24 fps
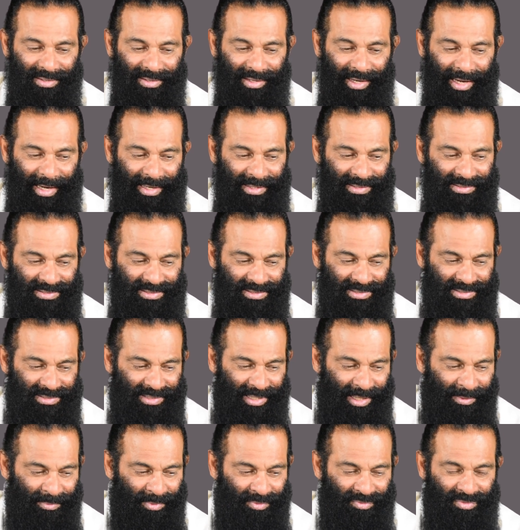And
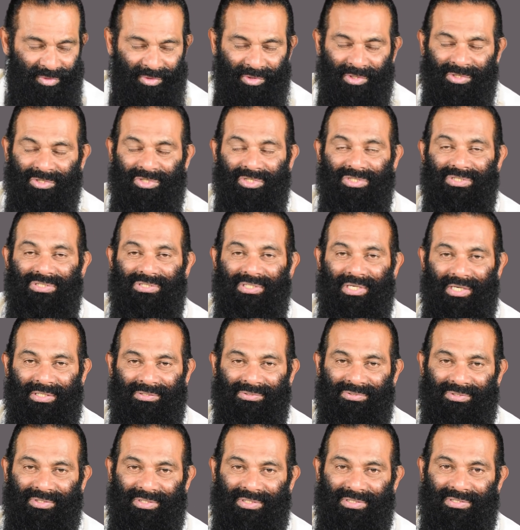some of the richest
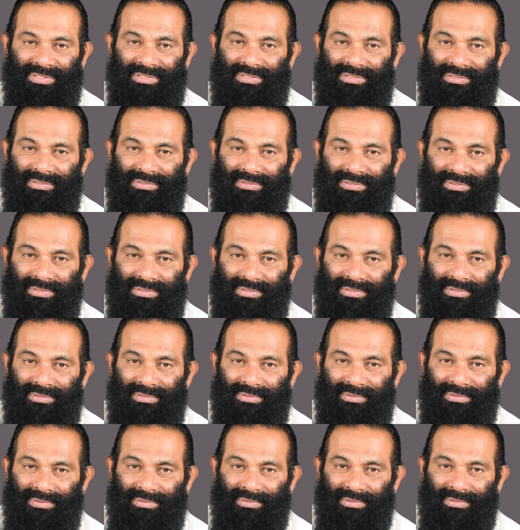countries
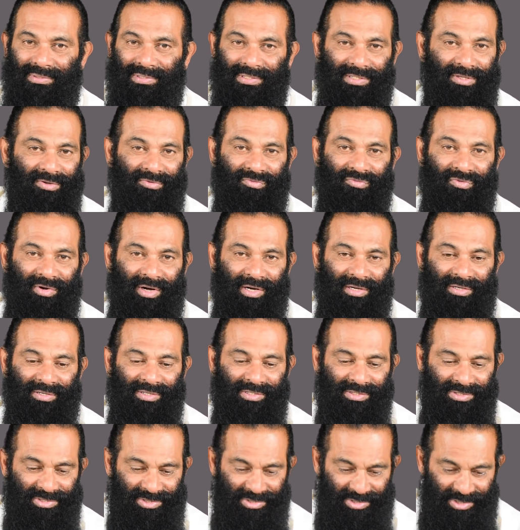in the Far
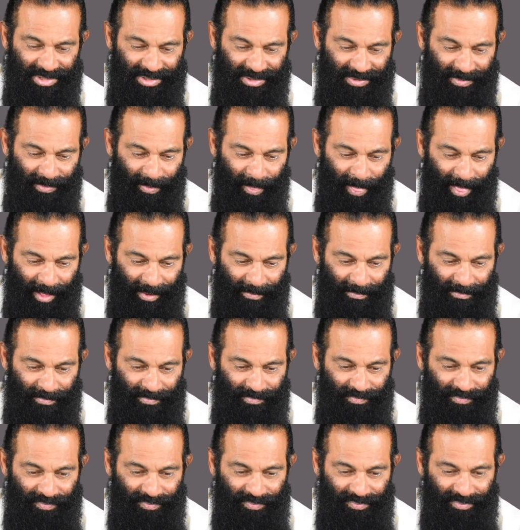East,
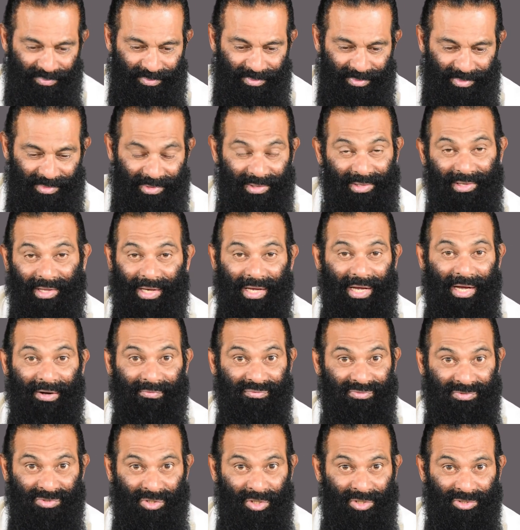they
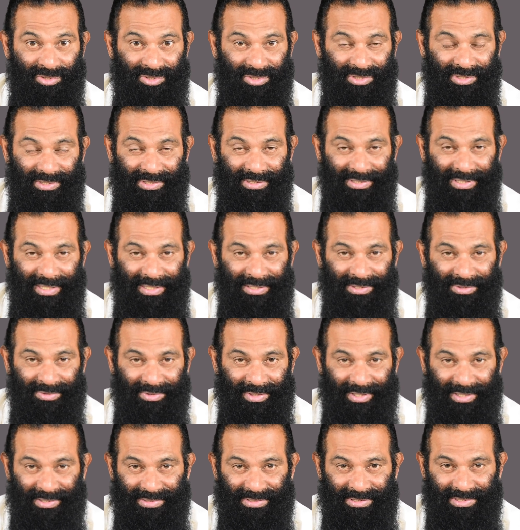have taught and you
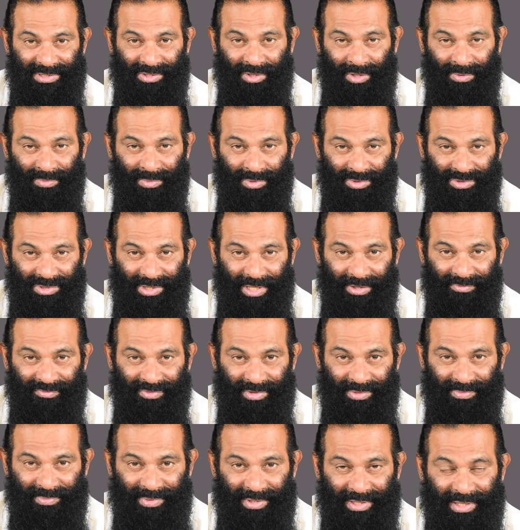can see almost
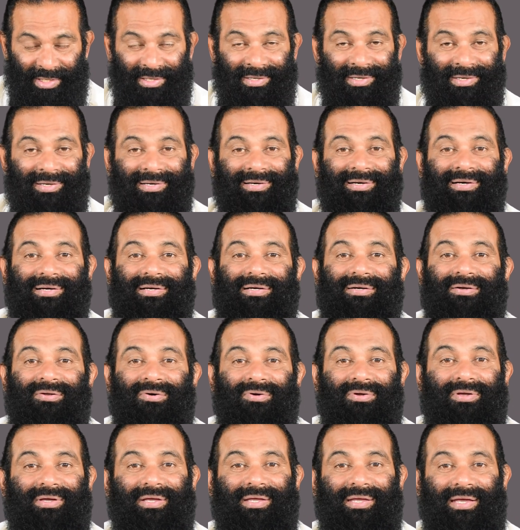everybody
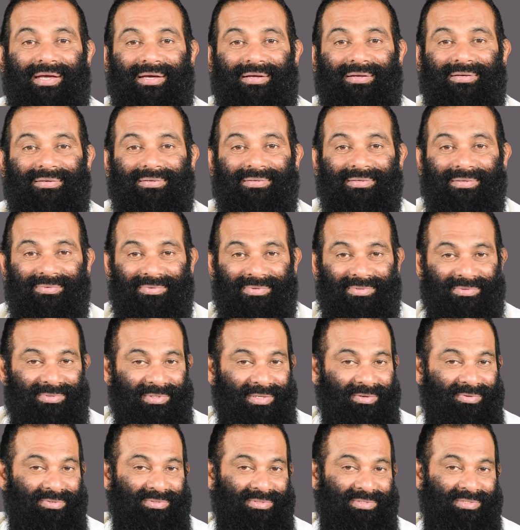looking at,
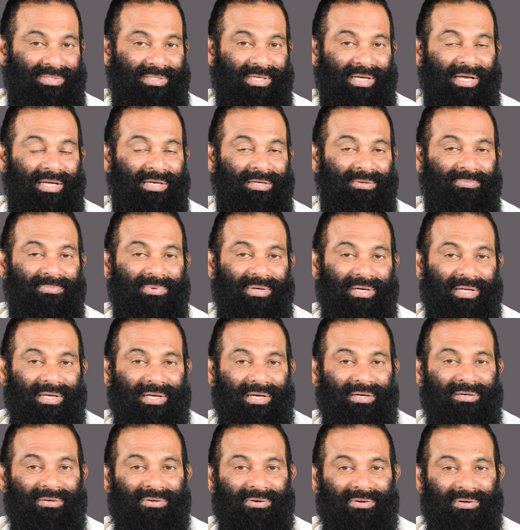they see
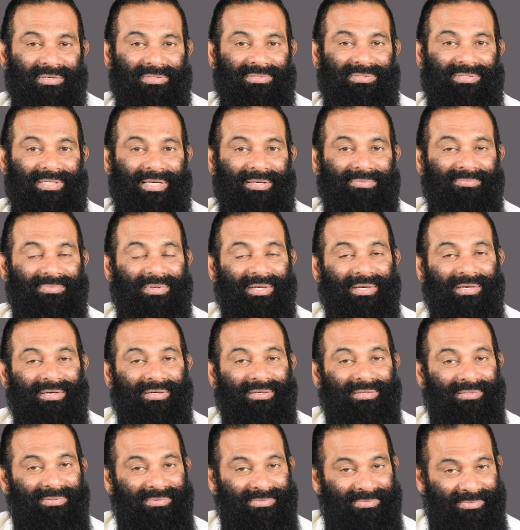anybody across them,
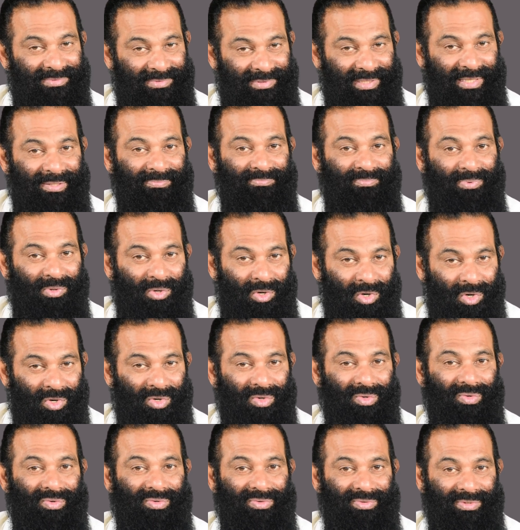they
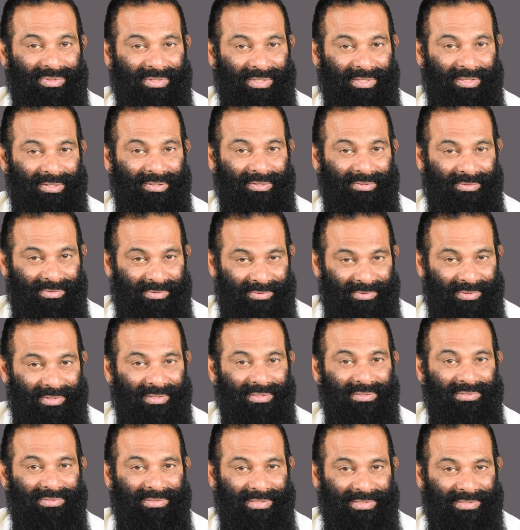bow, they,
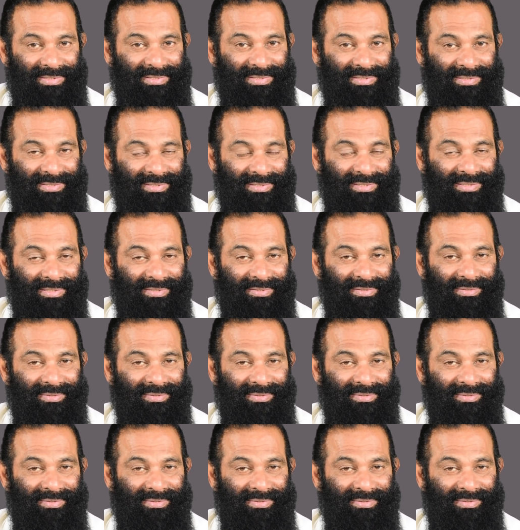right, yes,